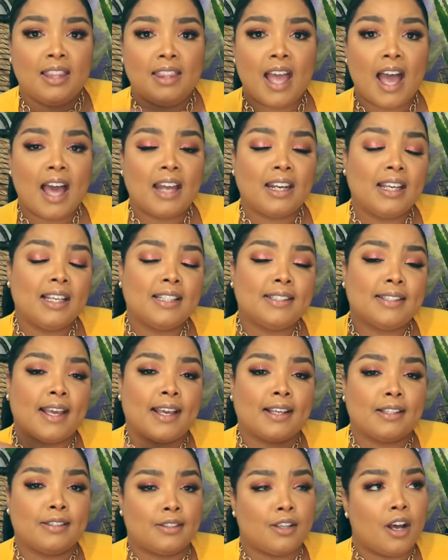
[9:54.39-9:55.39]
that is
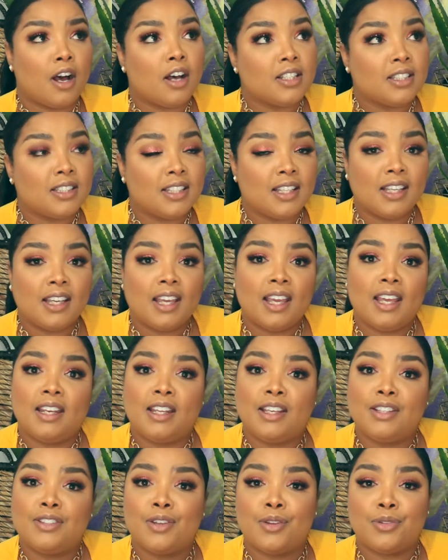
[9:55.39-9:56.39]
exhausting, it
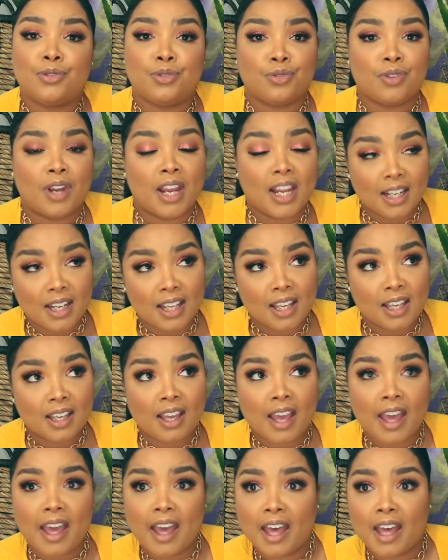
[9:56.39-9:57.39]
is
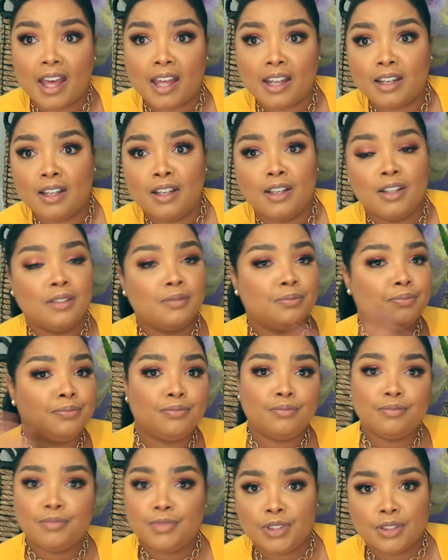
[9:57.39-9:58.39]
draining, and
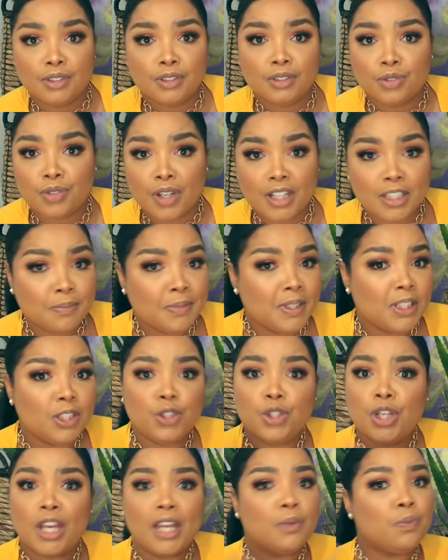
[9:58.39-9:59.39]
trust me,
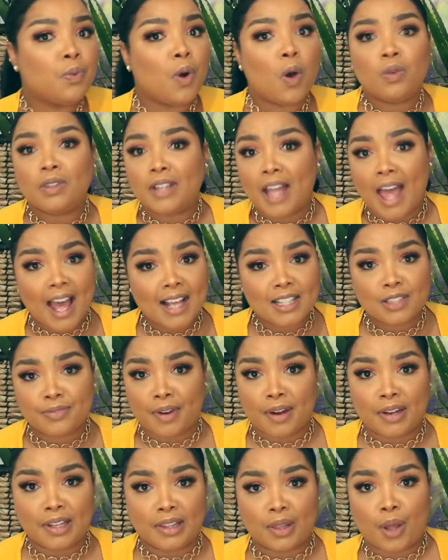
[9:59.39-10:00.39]
it won't last
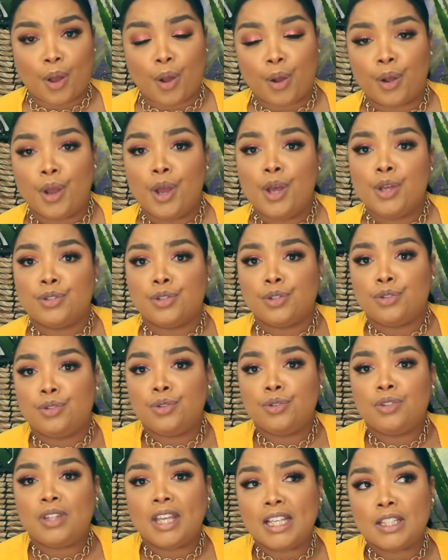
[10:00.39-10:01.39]
very long. So
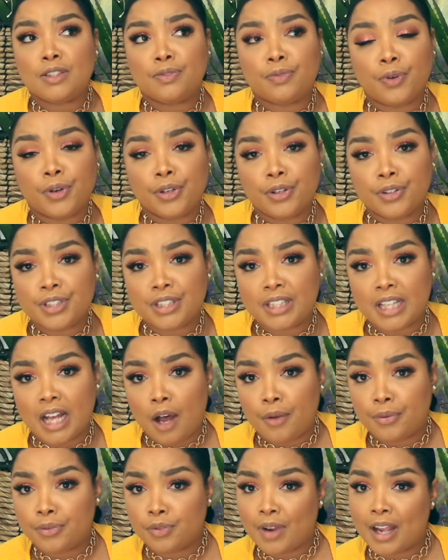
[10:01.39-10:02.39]
do things for
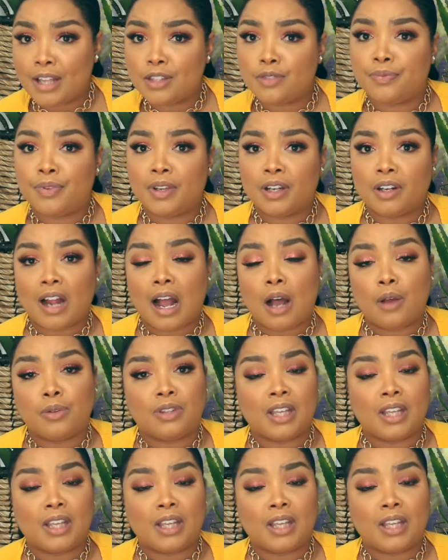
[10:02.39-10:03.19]
yourself, try to figure out